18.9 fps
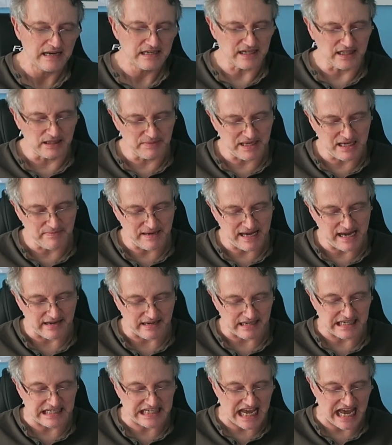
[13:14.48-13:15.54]
Tell me
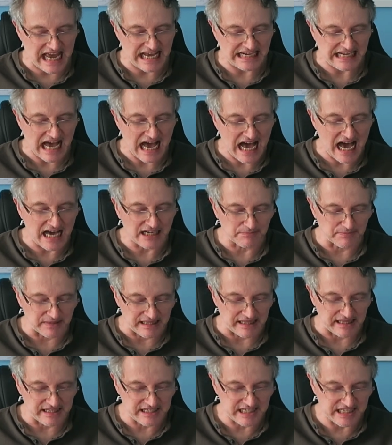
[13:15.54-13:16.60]
about Dan
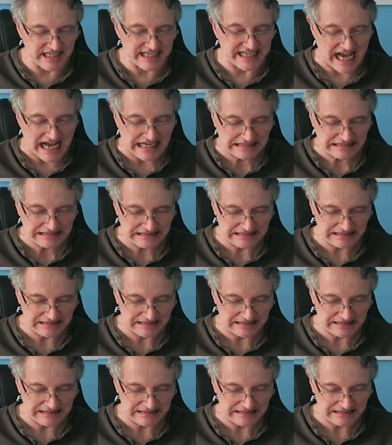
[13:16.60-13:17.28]
Hartman, the singer.